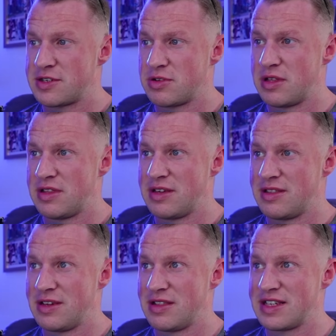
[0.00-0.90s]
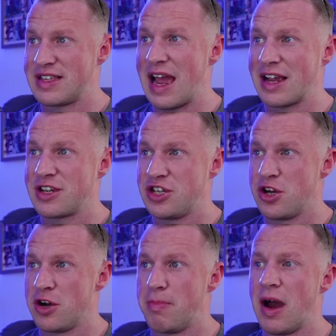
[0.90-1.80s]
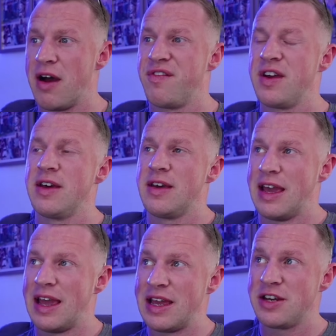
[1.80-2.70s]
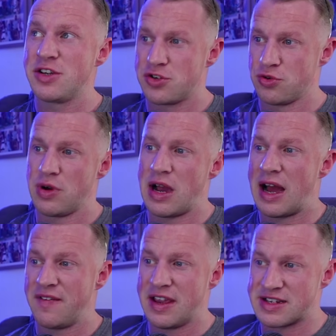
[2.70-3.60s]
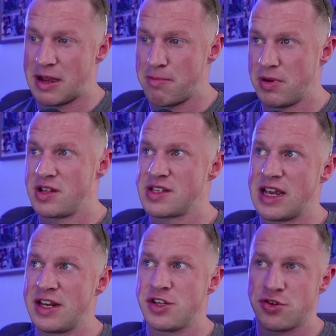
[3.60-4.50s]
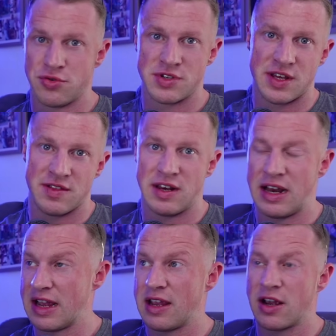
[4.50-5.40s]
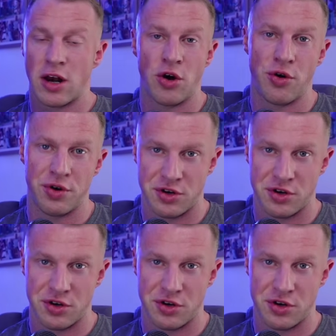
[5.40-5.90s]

this text here above into, and the examples into something like Claude or